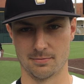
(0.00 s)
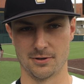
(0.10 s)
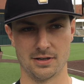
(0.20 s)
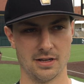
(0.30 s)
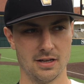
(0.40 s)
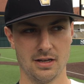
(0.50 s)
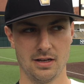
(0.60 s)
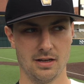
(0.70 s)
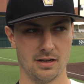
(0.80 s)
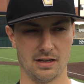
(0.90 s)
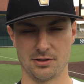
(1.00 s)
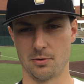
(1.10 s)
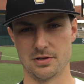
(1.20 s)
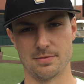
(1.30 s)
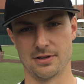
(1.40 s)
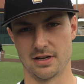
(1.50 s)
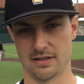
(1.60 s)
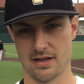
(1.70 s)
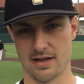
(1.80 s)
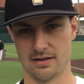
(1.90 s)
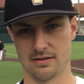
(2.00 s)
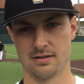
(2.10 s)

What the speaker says: But it's always been like that.